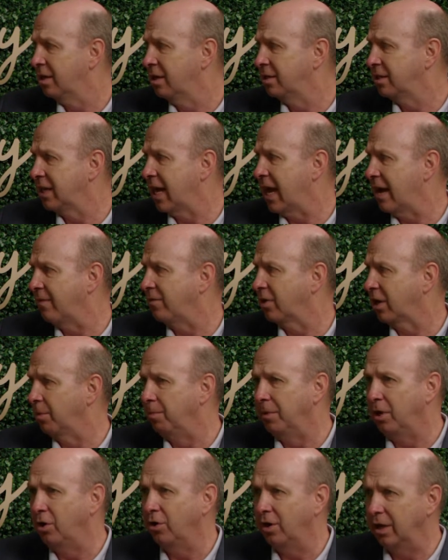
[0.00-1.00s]
to have a
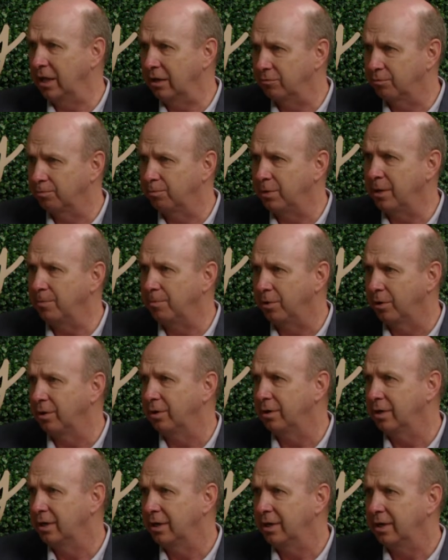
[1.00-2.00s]
community of
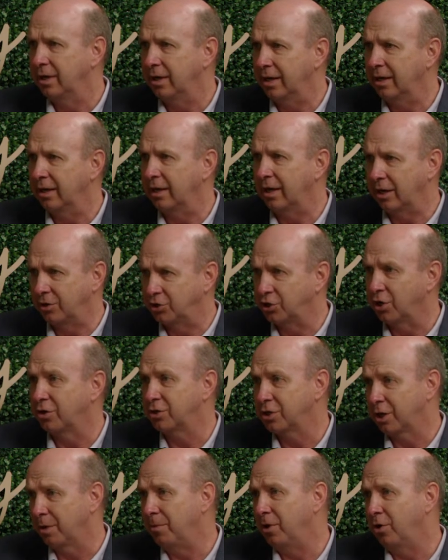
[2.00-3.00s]
people, in a
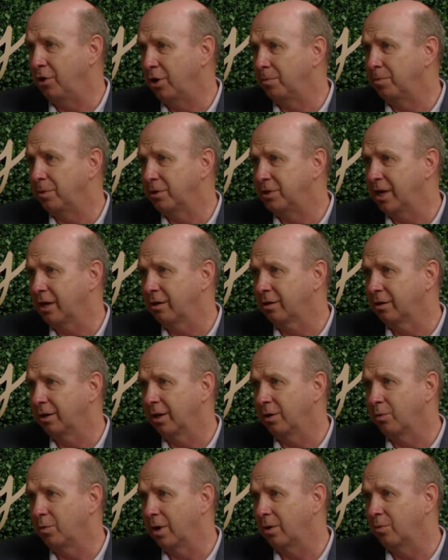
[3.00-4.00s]
church community
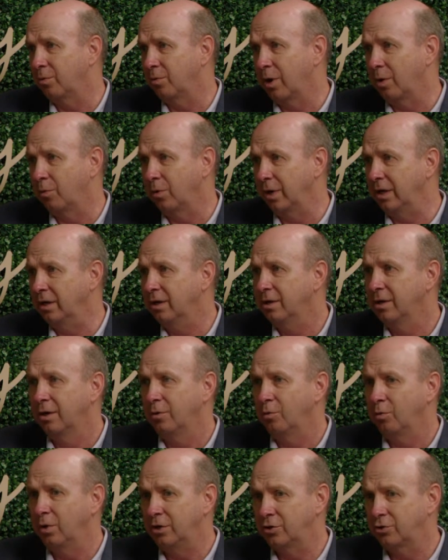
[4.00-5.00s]
particularly, where we
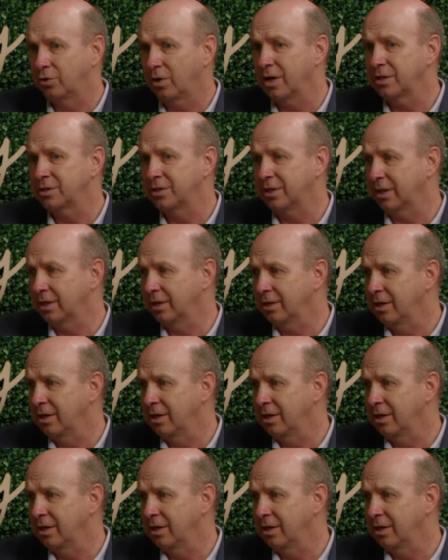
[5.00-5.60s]
trust that